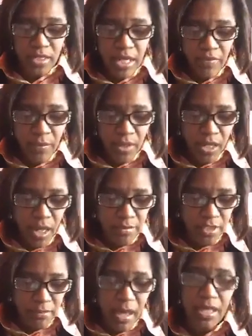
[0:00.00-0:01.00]
Even when it comes
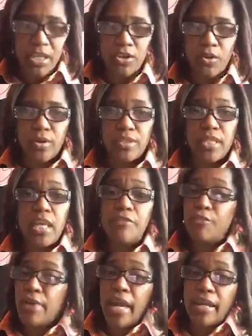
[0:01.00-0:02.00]
to my e-course. If
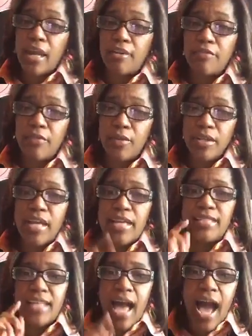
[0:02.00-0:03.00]
you cannot afford,
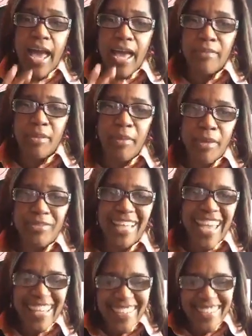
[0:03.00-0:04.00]
yes, I am the paper.
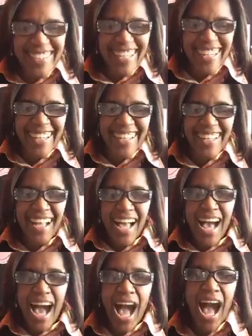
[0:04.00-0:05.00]
Thank you, Gia.
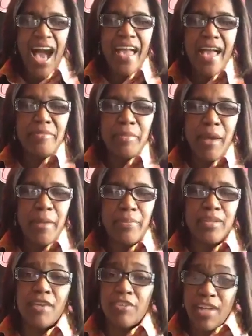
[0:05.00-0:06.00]

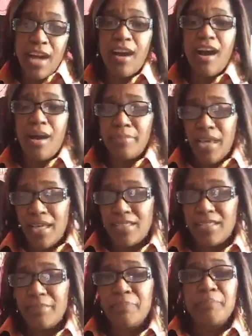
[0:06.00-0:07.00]
IamThePaperLover.com. Yes.